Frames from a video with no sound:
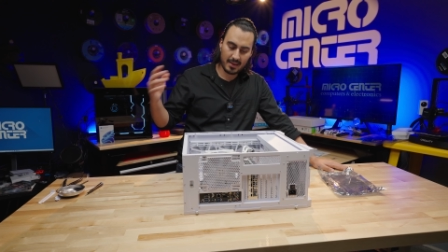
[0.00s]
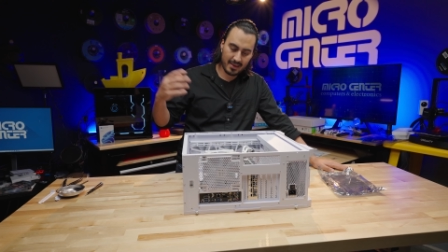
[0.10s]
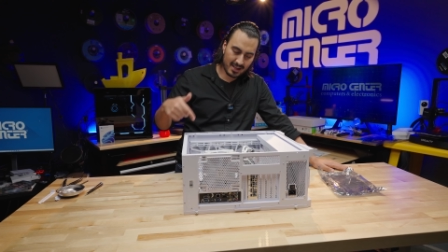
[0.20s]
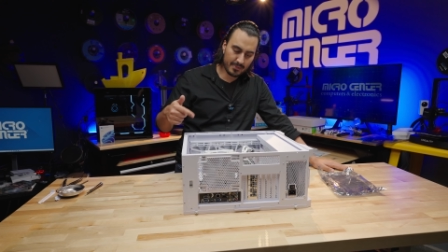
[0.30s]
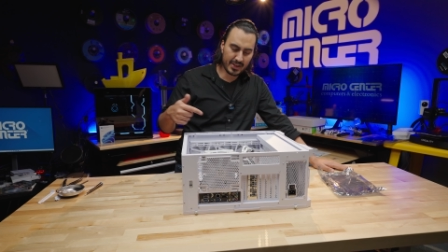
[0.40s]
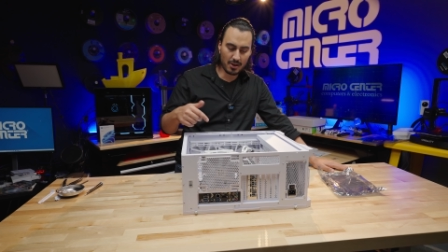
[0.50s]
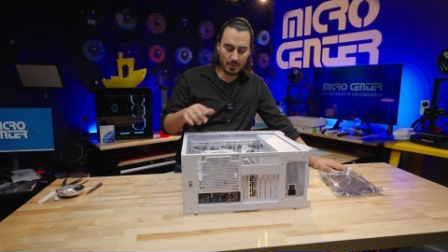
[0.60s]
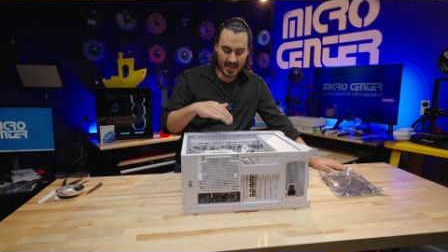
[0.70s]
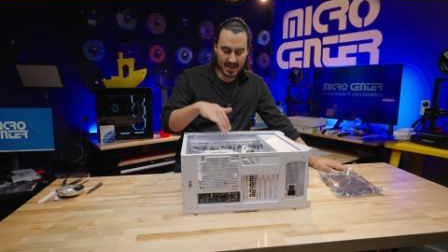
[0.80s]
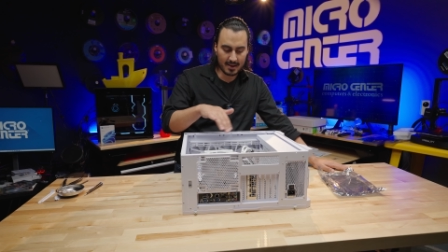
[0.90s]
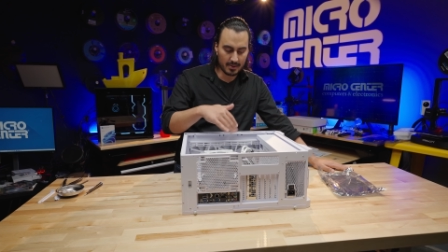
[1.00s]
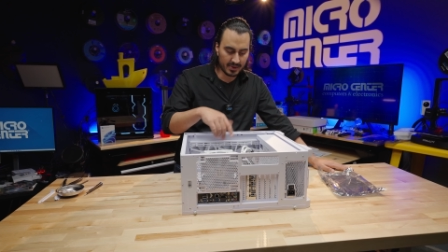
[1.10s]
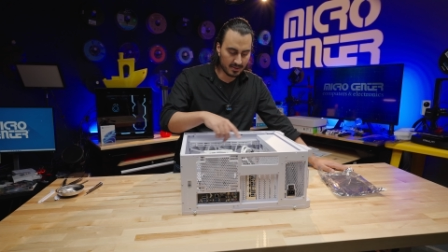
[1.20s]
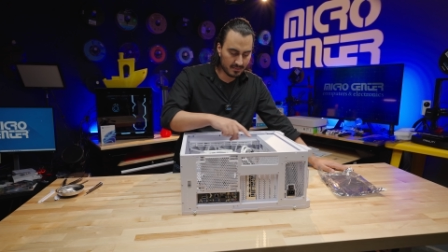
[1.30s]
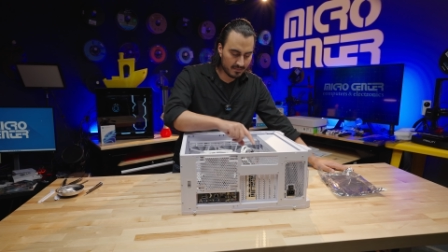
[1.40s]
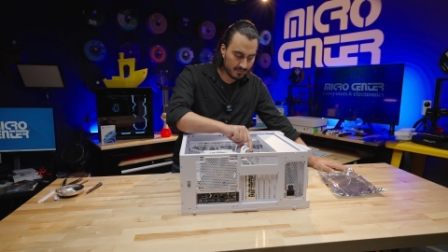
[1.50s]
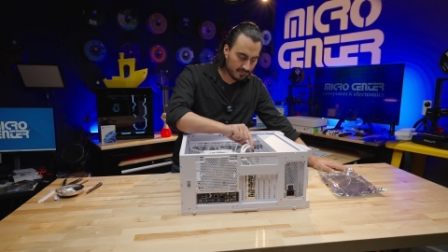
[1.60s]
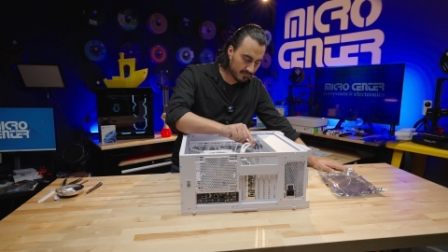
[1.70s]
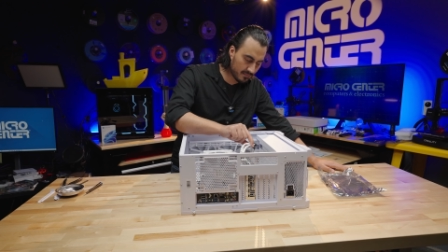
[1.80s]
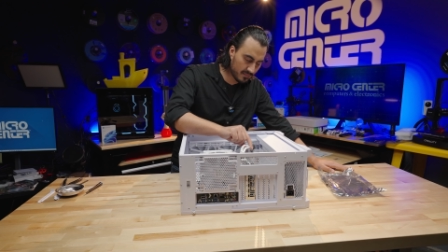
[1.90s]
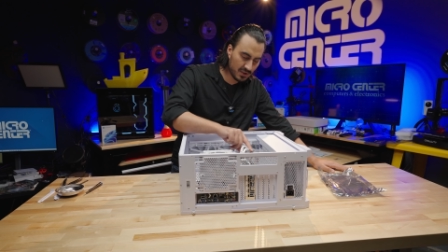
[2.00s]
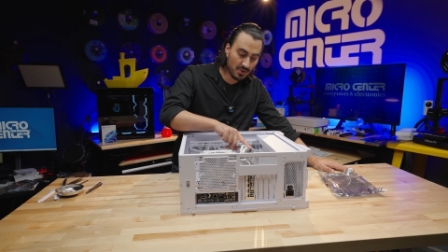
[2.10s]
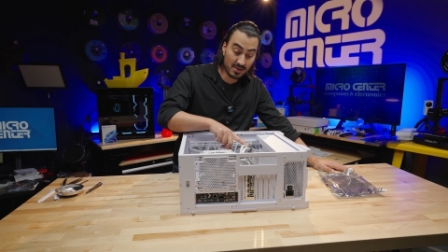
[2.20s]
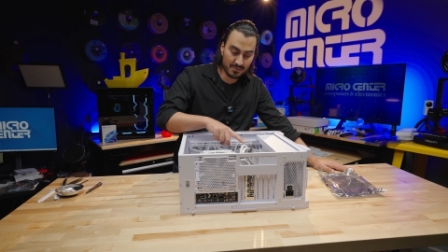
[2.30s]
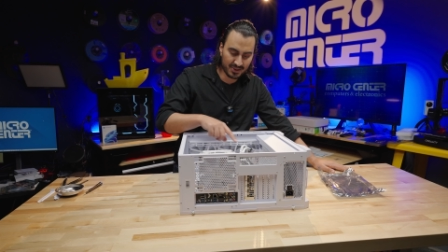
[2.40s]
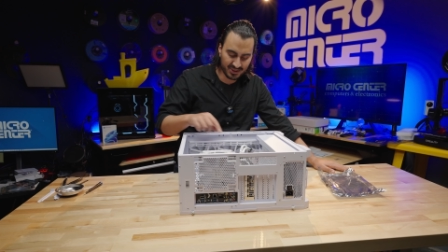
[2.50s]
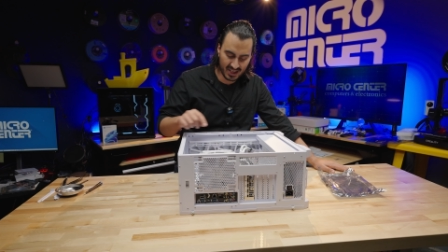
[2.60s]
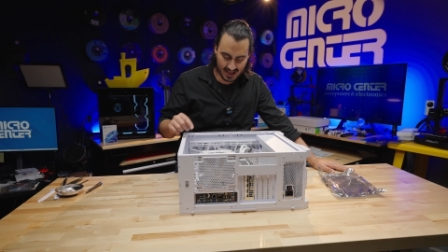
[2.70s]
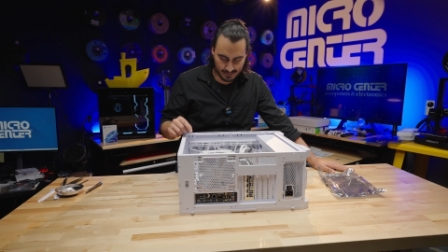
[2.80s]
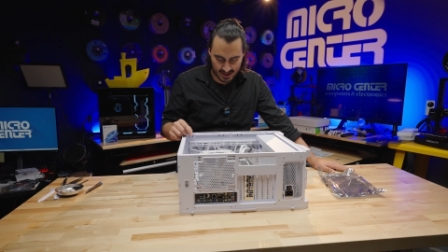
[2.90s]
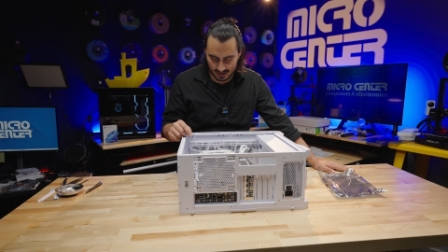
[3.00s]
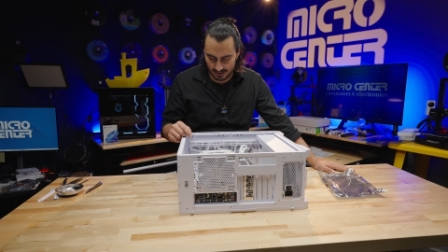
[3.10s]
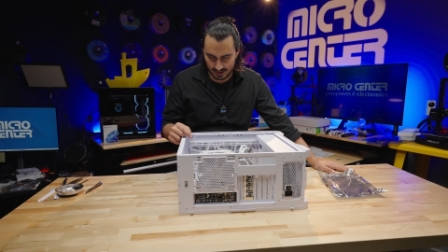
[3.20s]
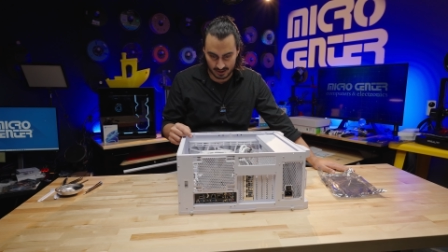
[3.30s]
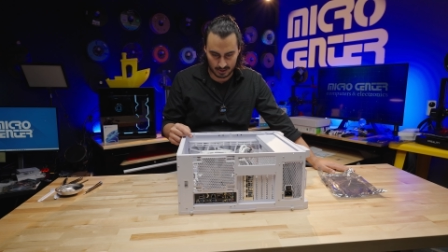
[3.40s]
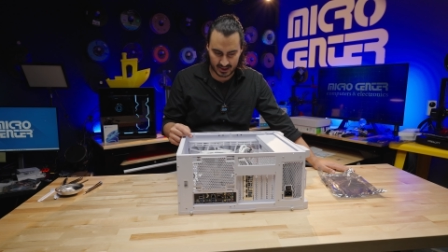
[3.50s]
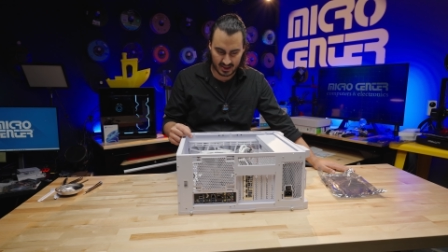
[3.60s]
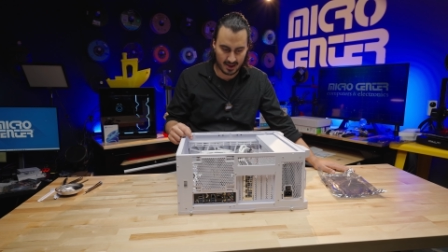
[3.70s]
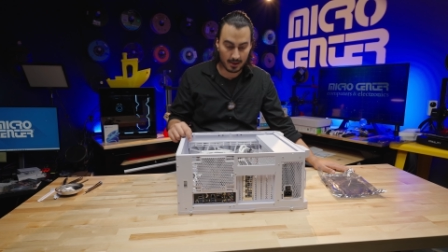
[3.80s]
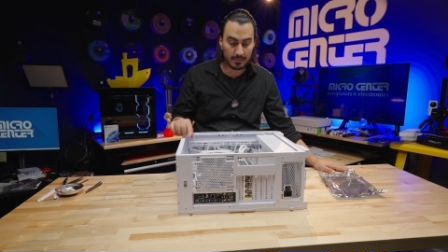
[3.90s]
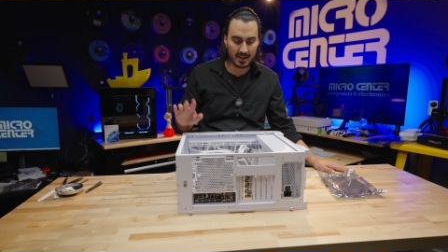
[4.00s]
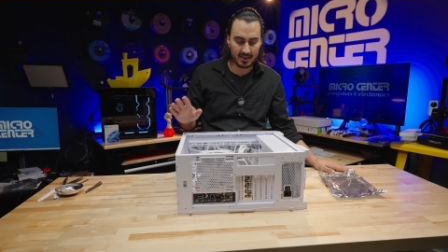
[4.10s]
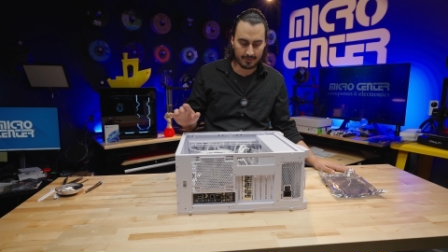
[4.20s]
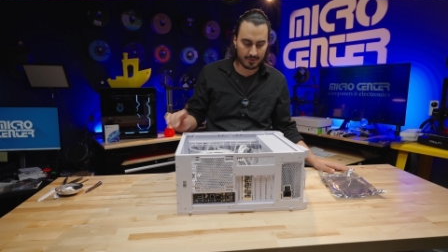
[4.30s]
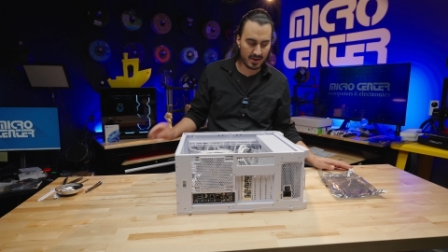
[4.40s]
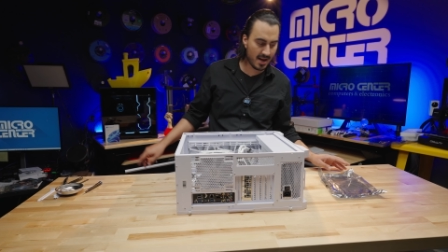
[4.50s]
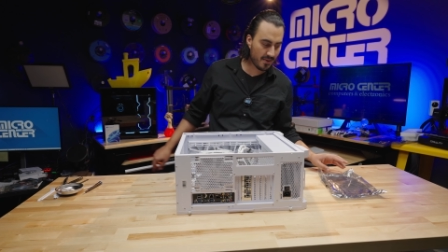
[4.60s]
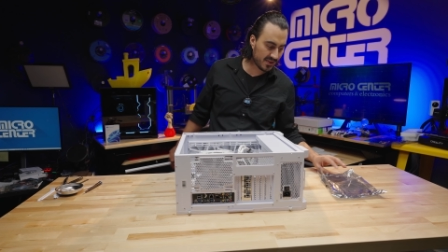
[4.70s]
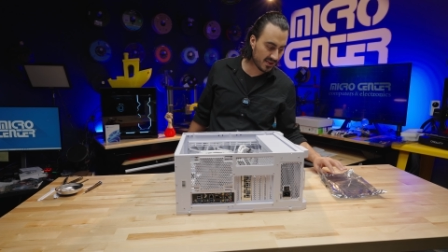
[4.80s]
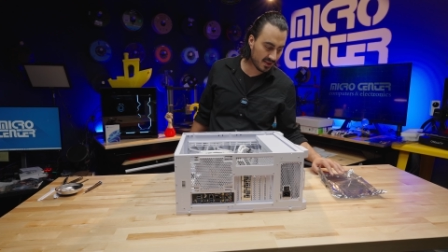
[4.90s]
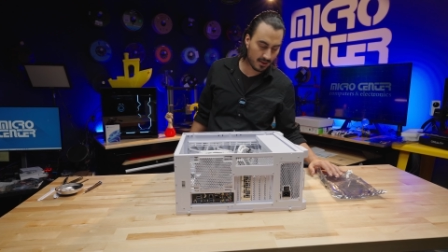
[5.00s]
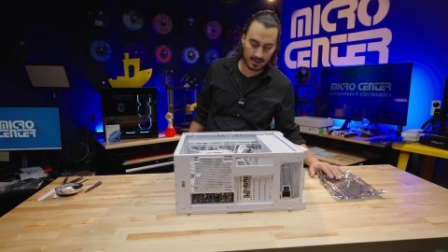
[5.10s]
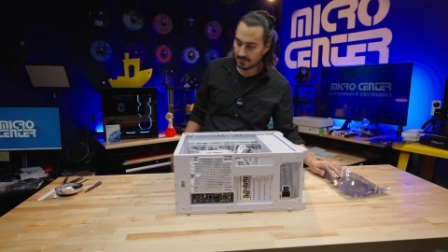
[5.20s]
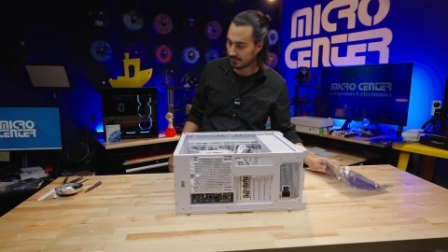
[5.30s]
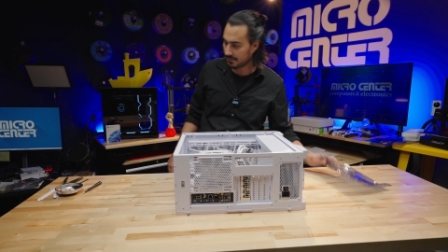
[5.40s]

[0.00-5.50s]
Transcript: Then I'm going to go back and I'm going to do some cleaning, make it look a little bit neater. But I think for now, this is good.